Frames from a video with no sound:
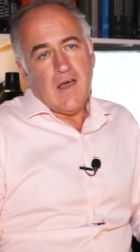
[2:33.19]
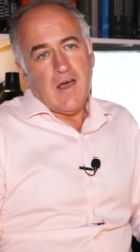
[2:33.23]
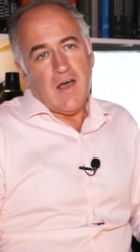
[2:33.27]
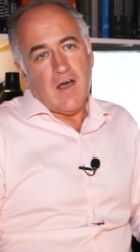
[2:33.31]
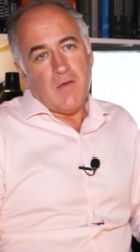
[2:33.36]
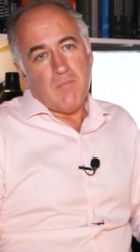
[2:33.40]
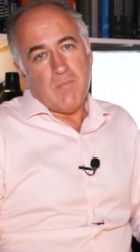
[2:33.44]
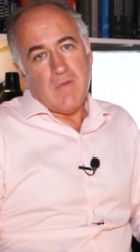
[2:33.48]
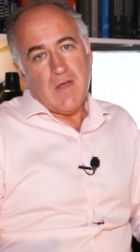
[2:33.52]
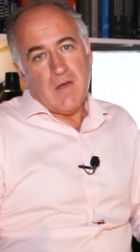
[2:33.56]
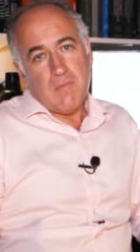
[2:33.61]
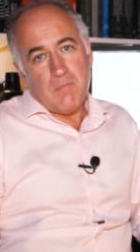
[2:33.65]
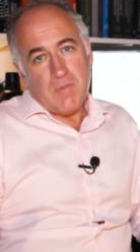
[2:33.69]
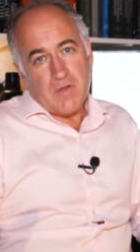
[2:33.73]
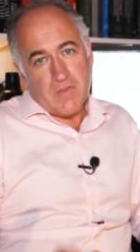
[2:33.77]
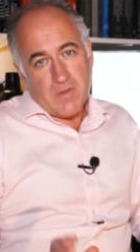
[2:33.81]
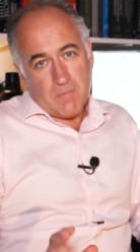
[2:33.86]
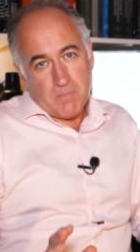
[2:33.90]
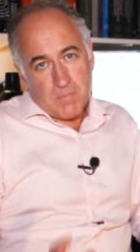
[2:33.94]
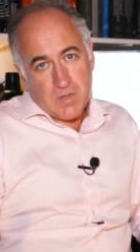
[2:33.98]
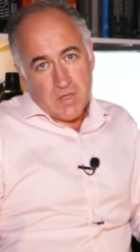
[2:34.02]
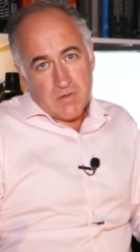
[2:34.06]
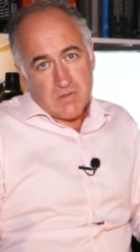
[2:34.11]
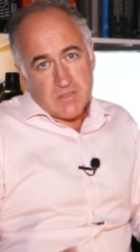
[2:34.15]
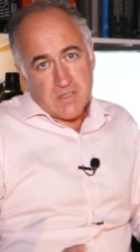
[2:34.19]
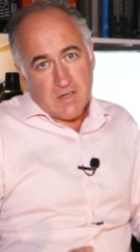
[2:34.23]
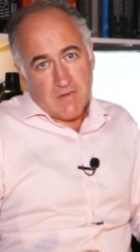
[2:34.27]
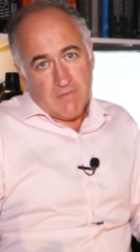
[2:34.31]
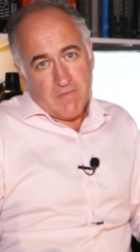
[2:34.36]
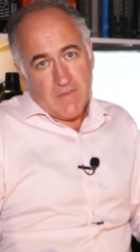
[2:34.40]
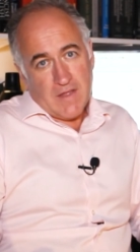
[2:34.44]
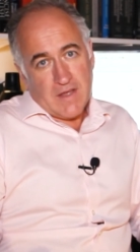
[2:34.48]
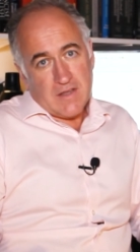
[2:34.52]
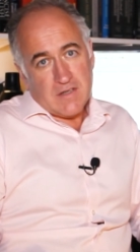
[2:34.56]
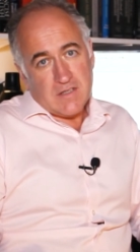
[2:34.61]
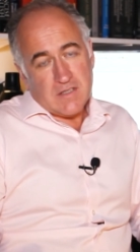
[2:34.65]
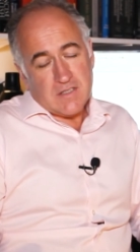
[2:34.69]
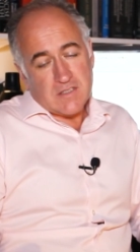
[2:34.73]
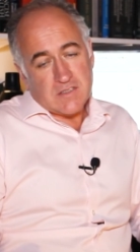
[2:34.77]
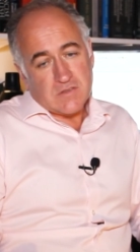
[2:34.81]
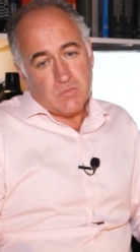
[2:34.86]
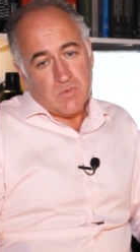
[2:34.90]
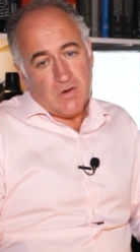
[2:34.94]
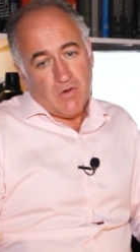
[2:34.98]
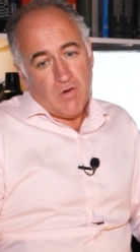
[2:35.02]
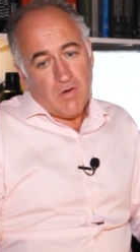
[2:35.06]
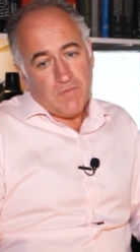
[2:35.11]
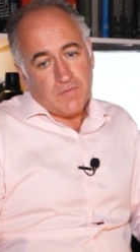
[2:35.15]
But the beauty of that
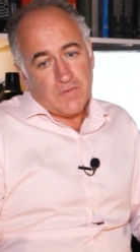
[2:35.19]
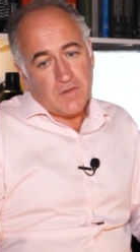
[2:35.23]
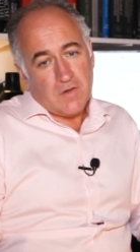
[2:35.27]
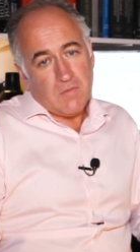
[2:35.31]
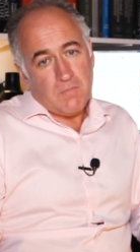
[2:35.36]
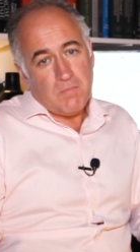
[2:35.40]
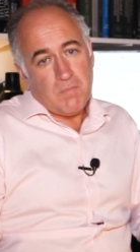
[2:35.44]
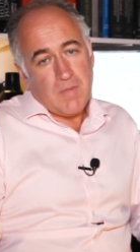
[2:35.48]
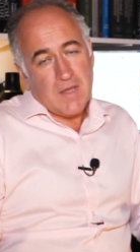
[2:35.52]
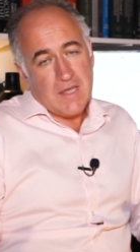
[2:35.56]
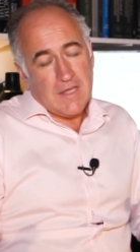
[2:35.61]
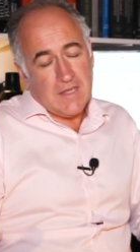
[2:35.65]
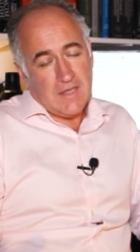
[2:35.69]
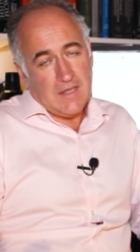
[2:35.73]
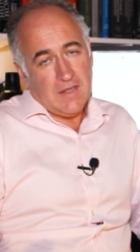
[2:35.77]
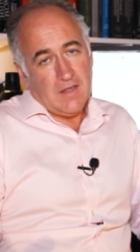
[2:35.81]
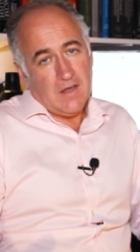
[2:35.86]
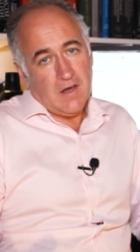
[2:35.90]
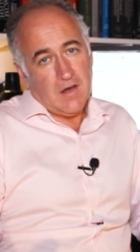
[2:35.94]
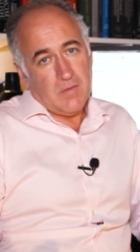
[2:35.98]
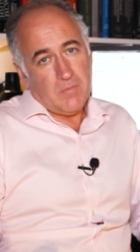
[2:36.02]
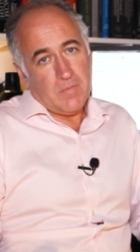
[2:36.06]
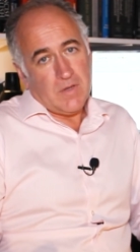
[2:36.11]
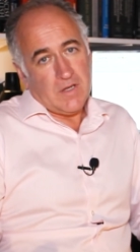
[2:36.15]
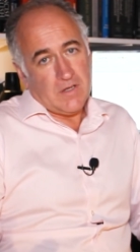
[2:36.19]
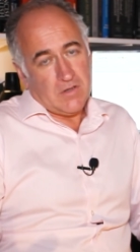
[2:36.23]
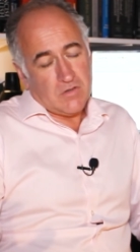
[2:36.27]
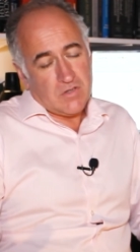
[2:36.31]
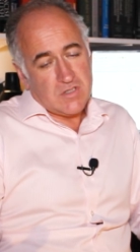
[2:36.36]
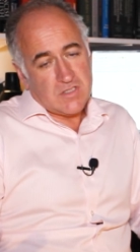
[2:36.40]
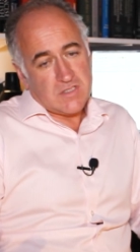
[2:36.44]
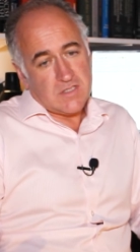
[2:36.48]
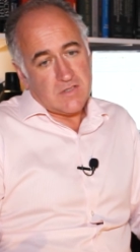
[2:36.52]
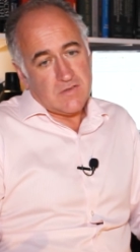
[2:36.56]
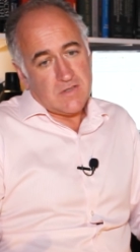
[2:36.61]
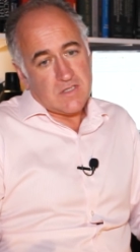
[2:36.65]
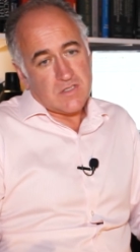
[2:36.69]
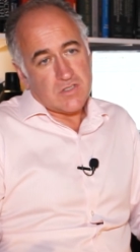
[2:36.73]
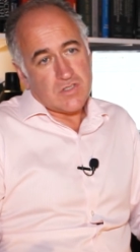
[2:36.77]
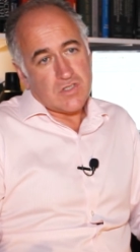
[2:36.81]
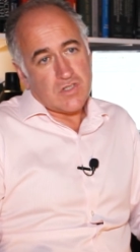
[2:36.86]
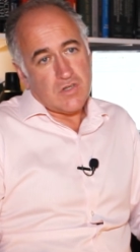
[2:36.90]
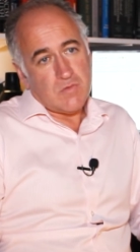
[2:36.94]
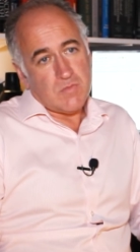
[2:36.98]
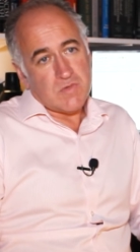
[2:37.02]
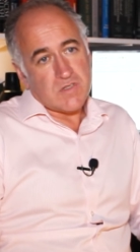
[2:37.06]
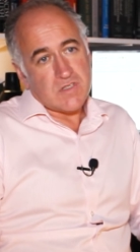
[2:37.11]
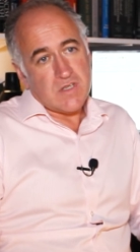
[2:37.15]
is we're often picking up, increasing these
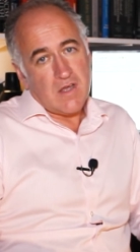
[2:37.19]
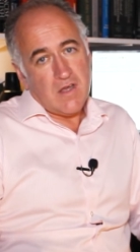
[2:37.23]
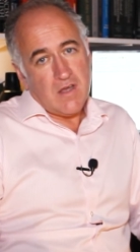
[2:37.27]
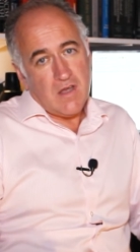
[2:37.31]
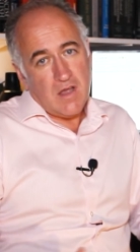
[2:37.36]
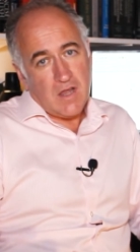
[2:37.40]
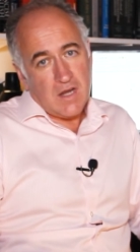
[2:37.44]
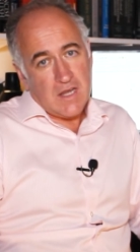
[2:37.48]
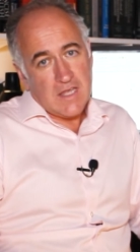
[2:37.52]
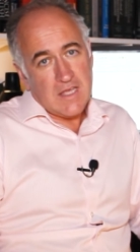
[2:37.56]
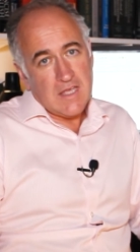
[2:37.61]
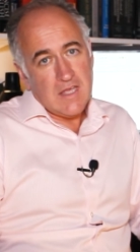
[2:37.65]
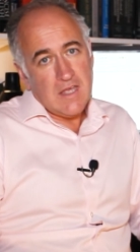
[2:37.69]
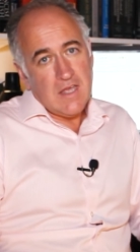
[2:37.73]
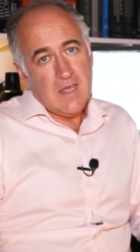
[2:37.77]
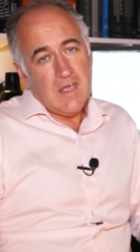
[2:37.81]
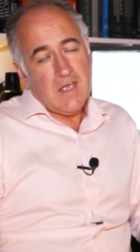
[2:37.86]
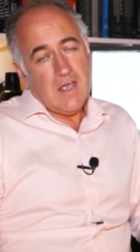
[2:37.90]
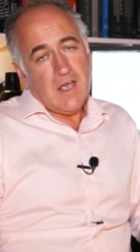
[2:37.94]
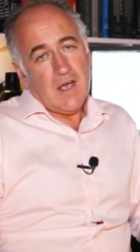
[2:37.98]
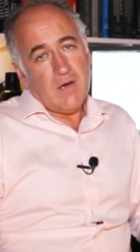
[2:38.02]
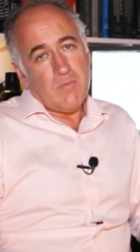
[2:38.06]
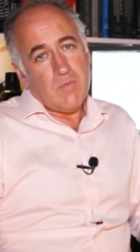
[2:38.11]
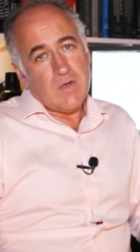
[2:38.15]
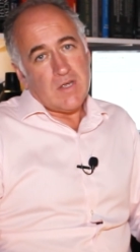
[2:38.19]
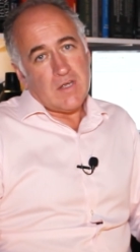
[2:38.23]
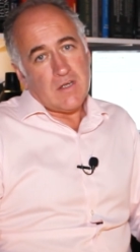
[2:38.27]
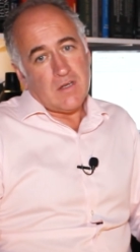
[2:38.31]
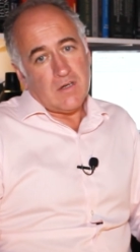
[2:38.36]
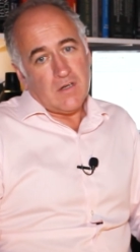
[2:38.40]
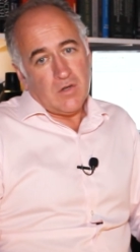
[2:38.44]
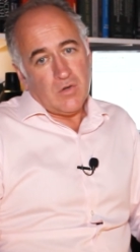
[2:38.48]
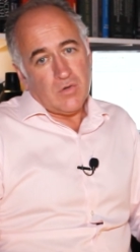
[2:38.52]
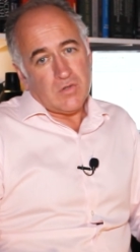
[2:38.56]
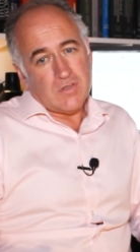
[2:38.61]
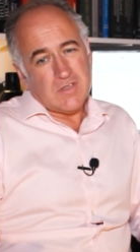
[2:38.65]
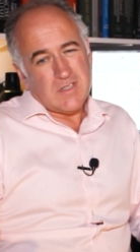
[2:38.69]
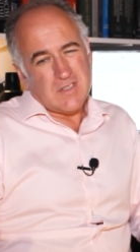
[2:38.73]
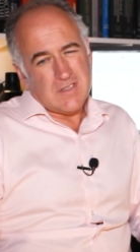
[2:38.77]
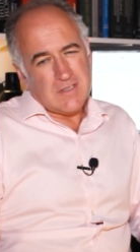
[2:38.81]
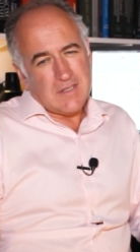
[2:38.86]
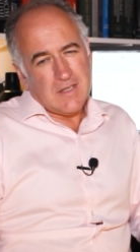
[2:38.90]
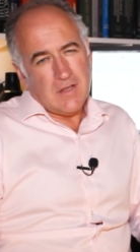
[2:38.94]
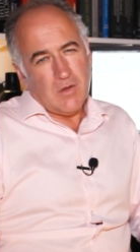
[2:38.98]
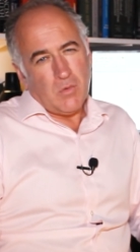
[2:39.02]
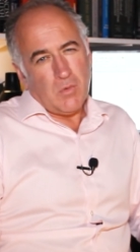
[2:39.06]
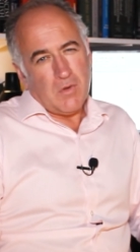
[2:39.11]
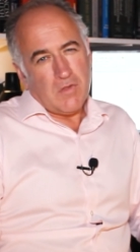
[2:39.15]
tumours early, and we can look to
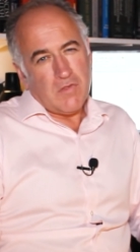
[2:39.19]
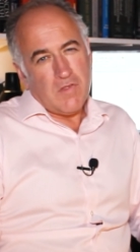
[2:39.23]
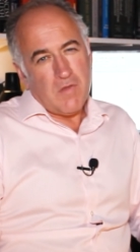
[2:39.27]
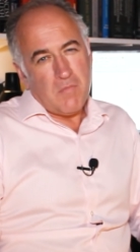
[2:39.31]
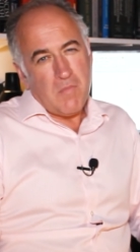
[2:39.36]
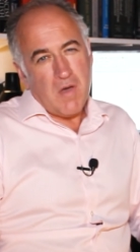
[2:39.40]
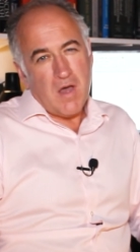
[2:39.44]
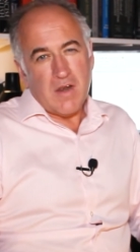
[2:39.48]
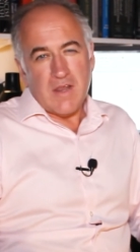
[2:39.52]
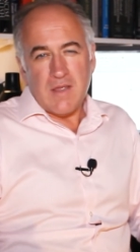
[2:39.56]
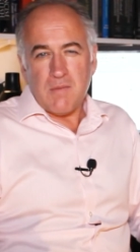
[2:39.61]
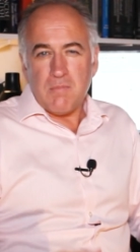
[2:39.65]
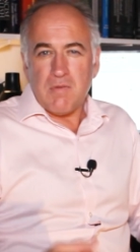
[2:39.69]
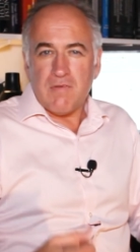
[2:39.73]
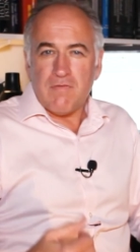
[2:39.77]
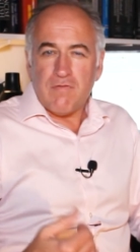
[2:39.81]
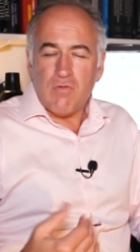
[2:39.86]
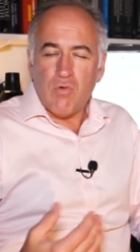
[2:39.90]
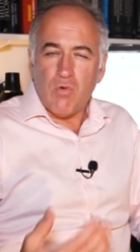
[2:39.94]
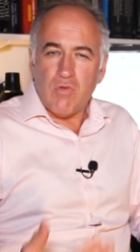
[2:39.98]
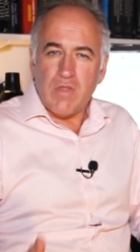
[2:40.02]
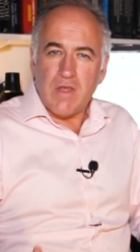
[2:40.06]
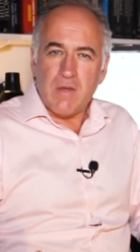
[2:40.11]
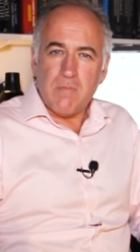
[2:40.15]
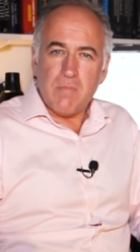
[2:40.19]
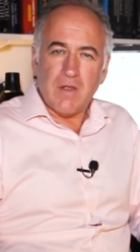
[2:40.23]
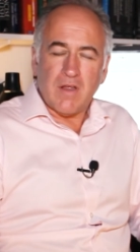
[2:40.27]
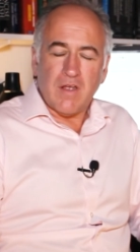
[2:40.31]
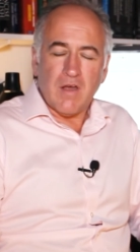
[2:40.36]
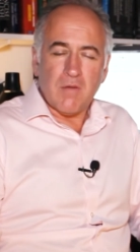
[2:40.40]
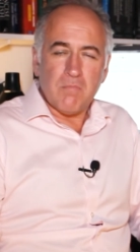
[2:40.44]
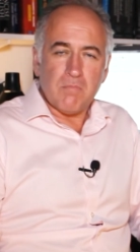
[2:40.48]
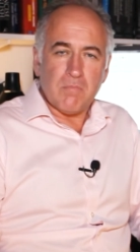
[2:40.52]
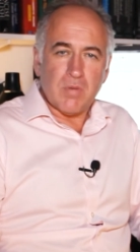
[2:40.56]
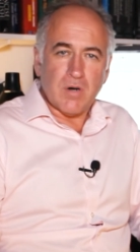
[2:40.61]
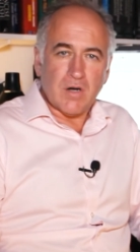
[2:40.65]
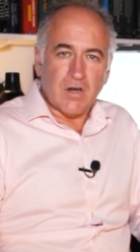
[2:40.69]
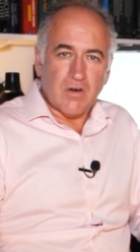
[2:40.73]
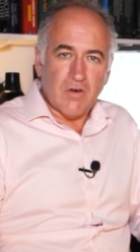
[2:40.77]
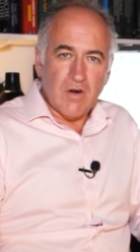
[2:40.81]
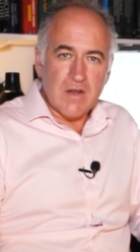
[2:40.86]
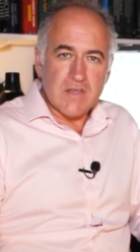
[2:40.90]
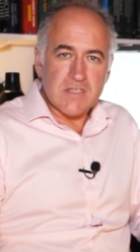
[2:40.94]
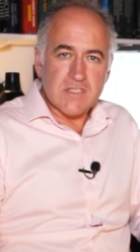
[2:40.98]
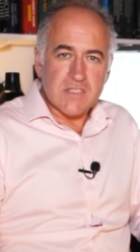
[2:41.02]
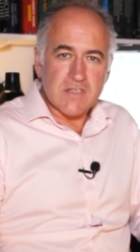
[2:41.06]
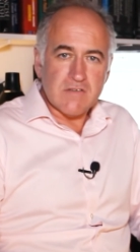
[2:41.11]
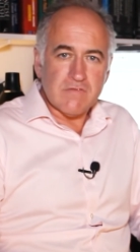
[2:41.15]
deal with them early before they become
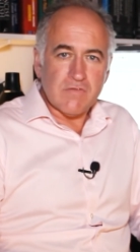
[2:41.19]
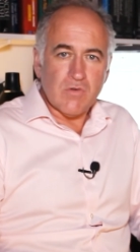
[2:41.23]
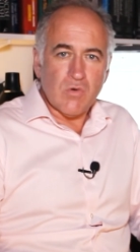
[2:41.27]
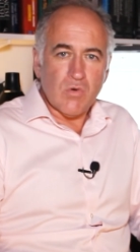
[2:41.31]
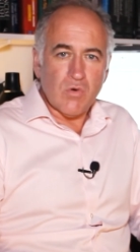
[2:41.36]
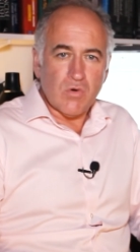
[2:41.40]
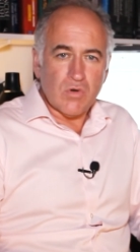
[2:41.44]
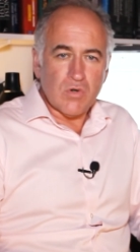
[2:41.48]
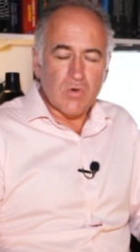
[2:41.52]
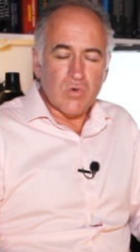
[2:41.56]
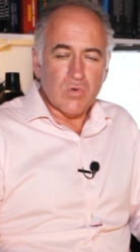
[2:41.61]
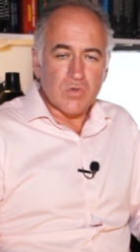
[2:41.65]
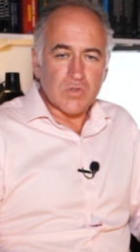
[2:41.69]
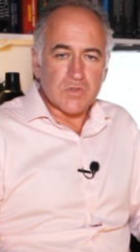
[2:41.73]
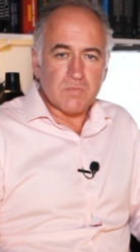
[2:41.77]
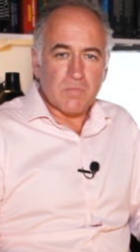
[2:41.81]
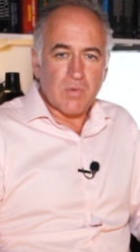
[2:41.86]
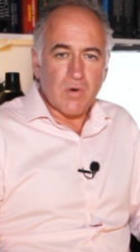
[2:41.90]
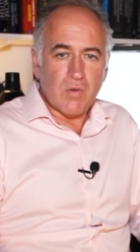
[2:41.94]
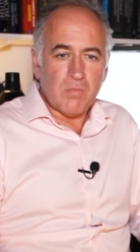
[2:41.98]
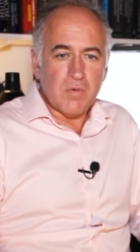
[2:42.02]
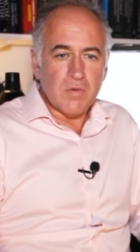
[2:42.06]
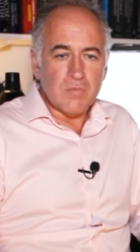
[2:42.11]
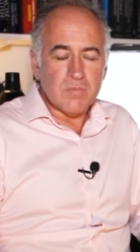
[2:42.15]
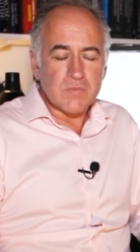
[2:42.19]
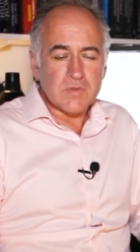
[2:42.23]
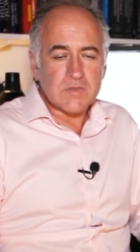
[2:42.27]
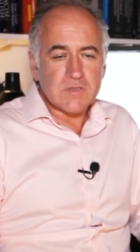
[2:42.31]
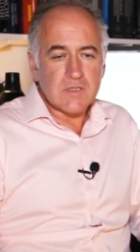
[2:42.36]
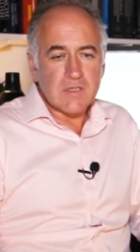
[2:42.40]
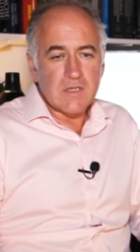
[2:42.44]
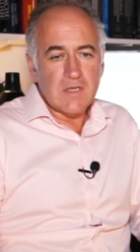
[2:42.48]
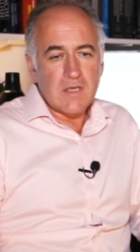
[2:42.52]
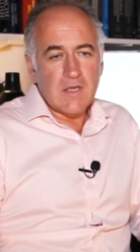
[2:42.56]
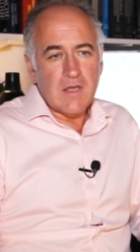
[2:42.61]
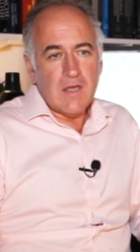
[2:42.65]
progressive or cause problems.